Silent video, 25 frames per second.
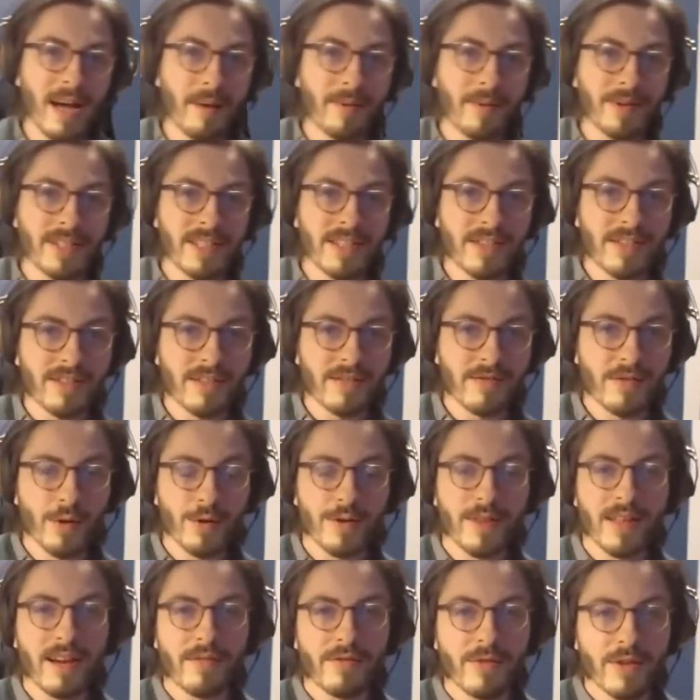inhabitants of
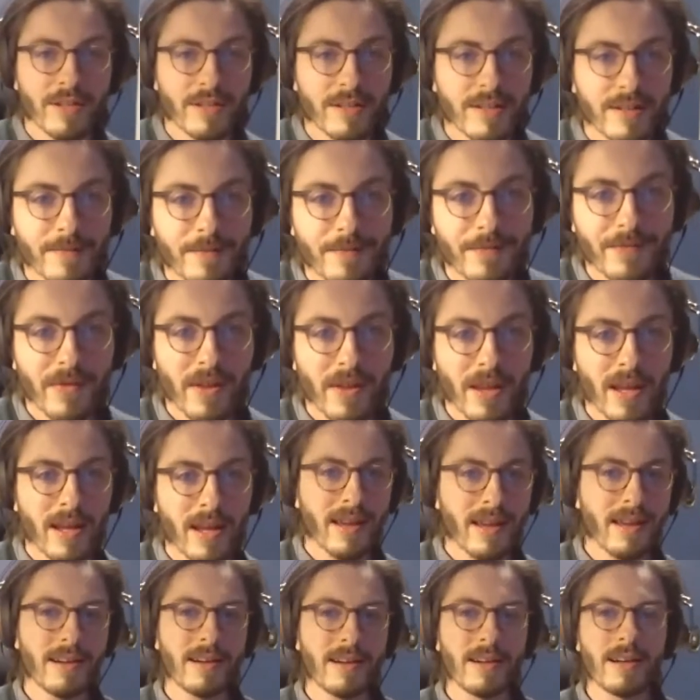North Africa
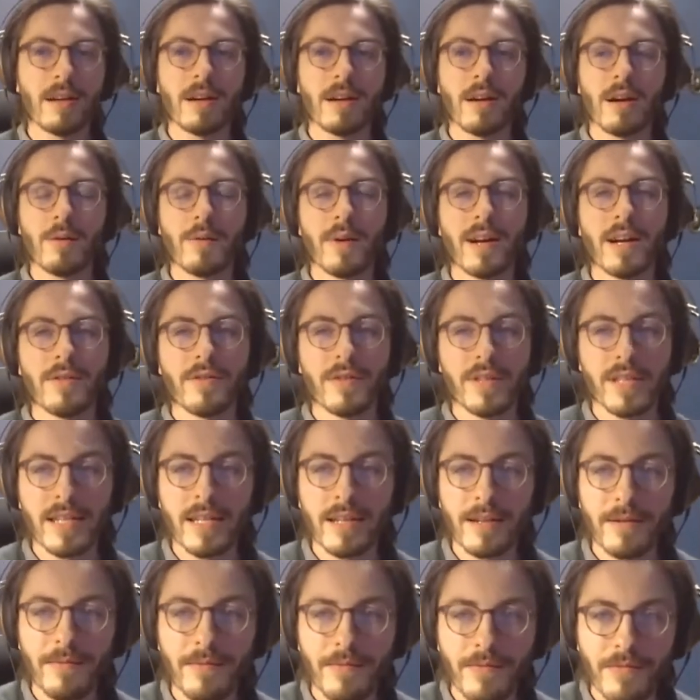around
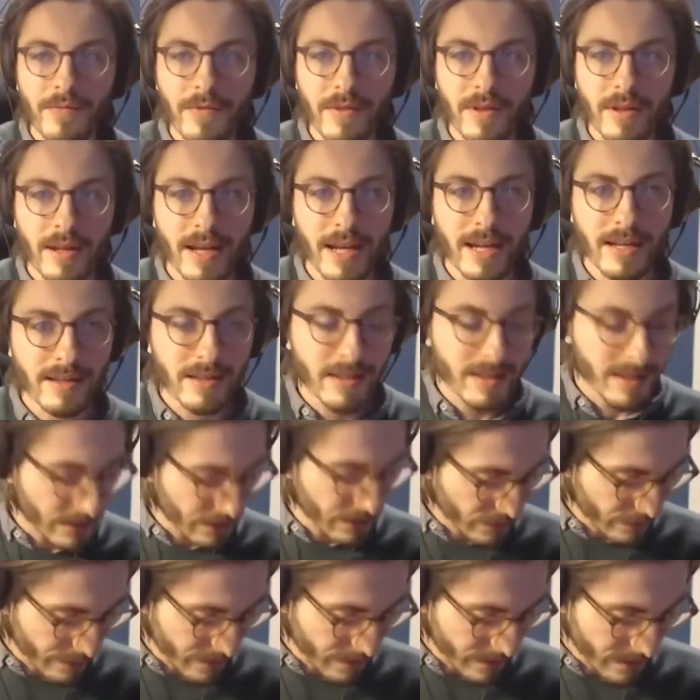the 8th
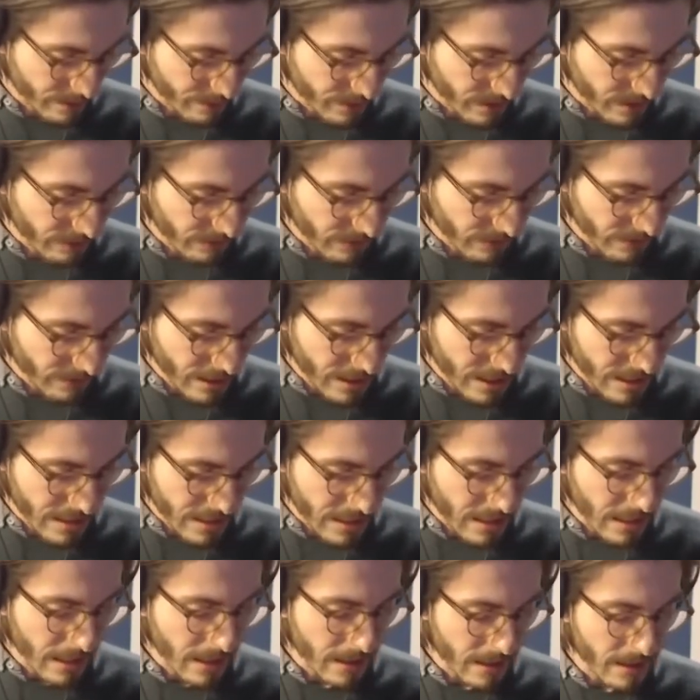century, I believe,
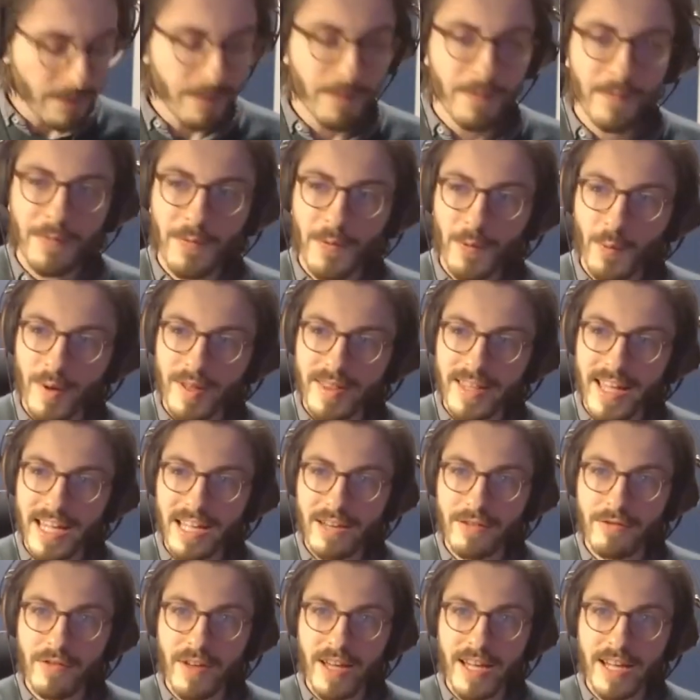when they
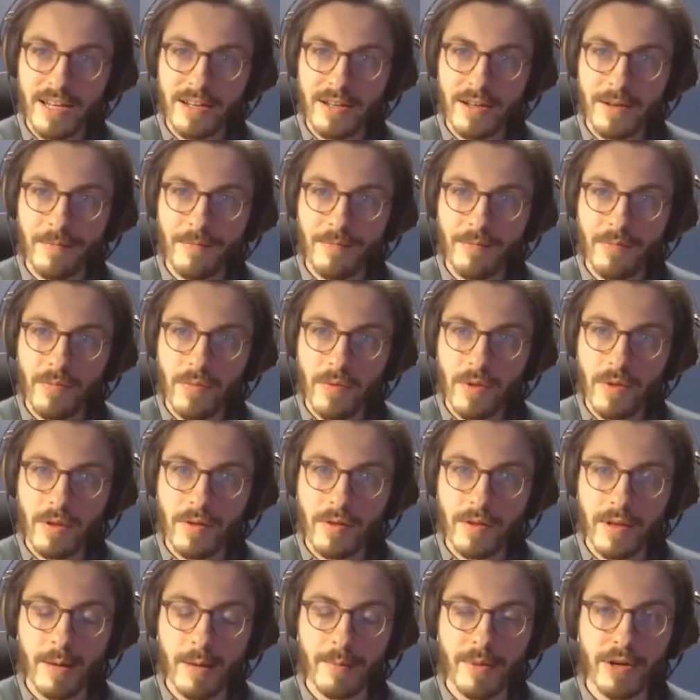invade
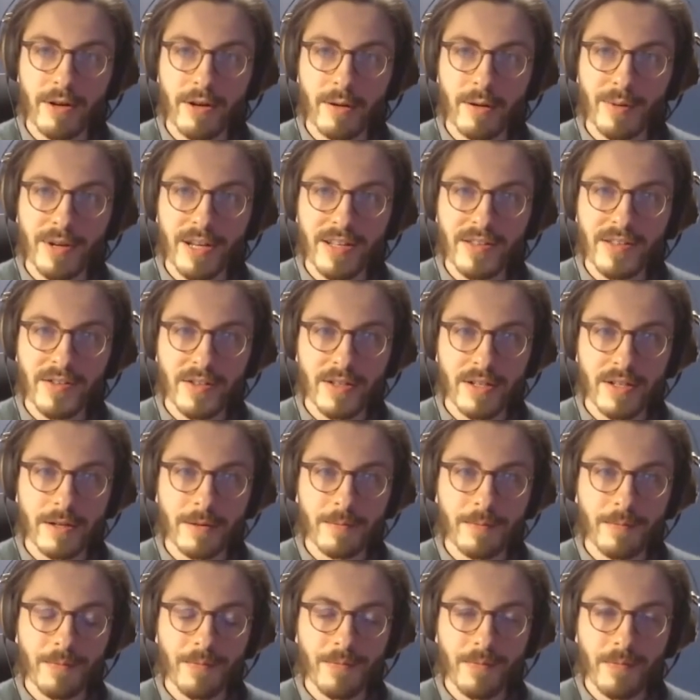the Iberian
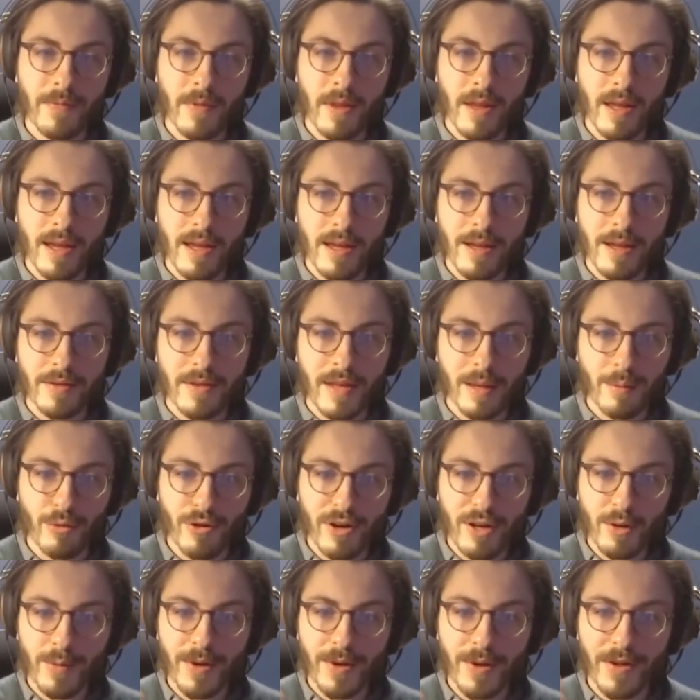Peninsula, they
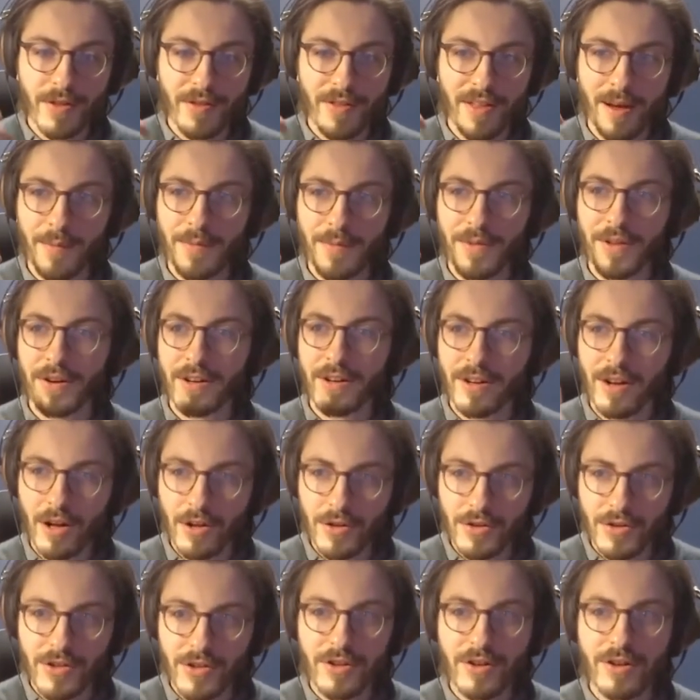bring with them their
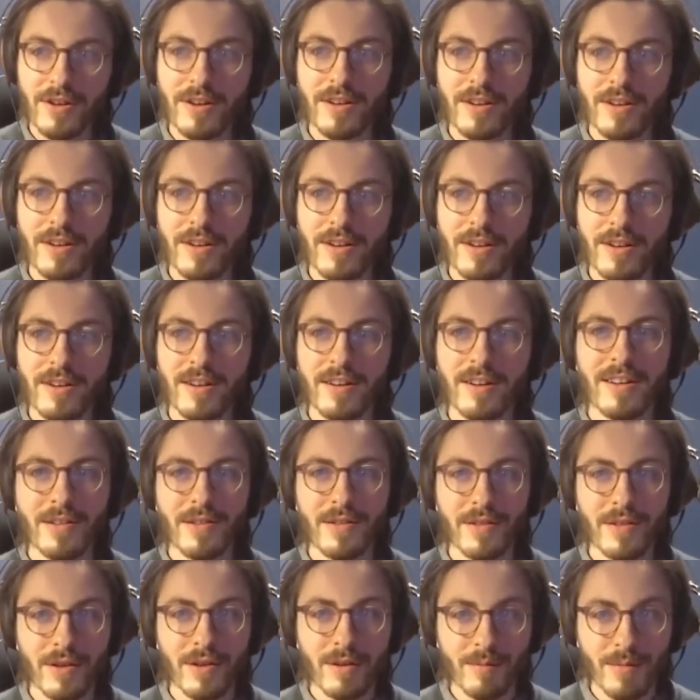culture,
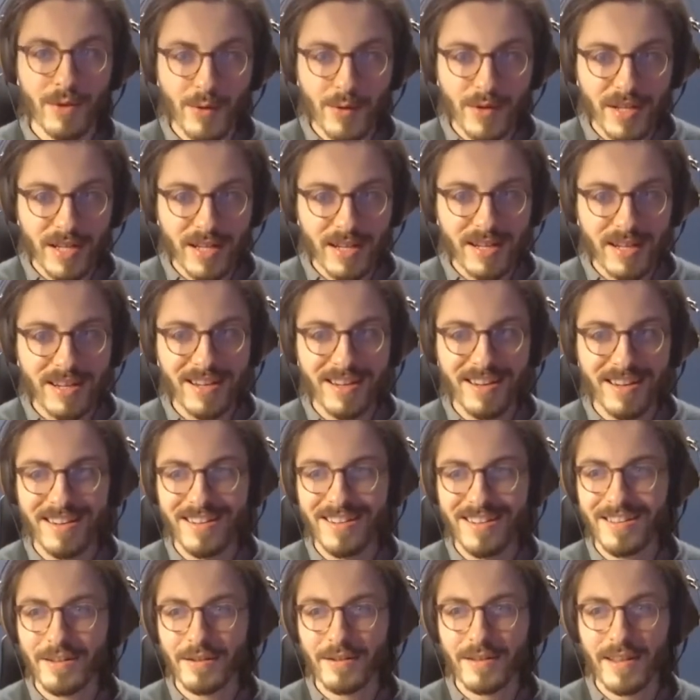their
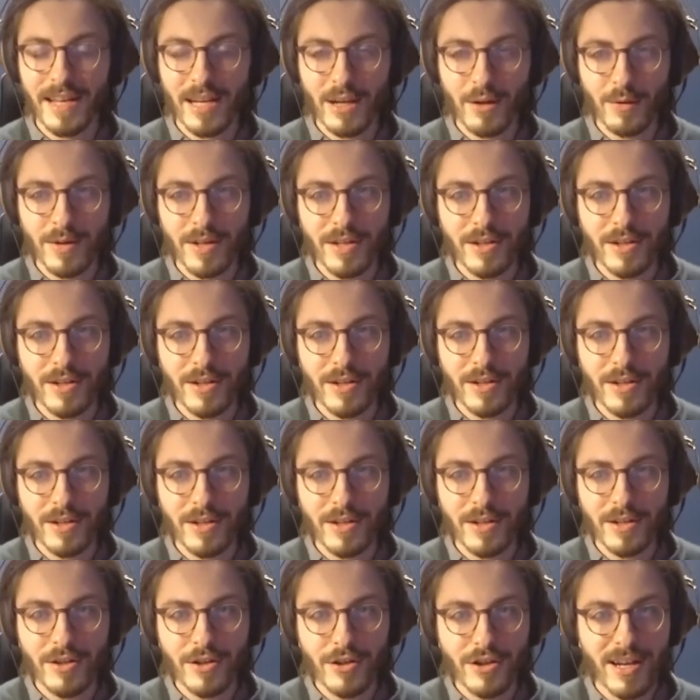music, their language,